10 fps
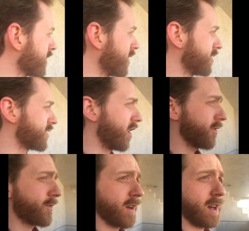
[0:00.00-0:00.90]
goes
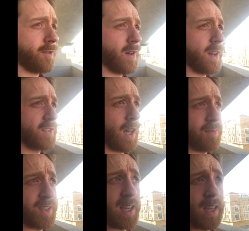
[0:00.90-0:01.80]
off 5
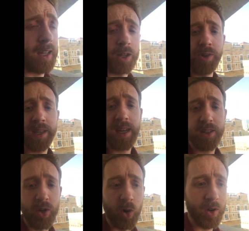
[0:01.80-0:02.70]
times a day, including
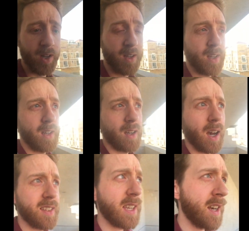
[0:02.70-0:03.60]
at dawn.
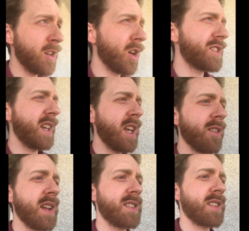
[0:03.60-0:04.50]
I tend not to
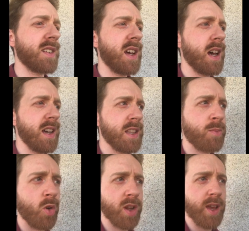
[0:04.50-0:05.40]
hear it in the
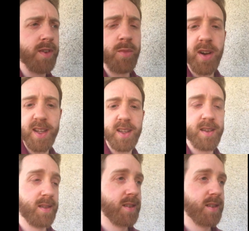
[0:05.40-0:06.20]
morning if I'm already